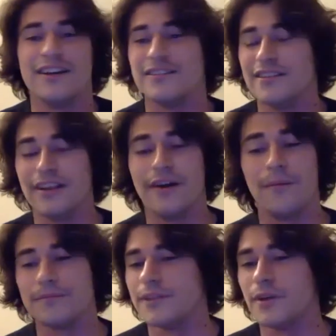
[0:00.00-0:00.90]

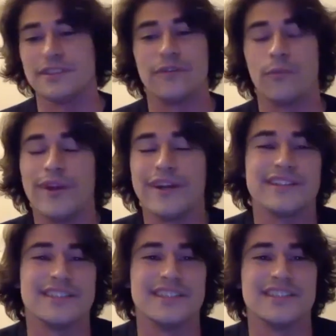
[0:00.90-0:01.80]
our different
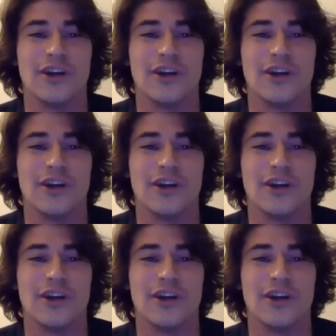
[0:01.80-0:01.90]
weaknesses.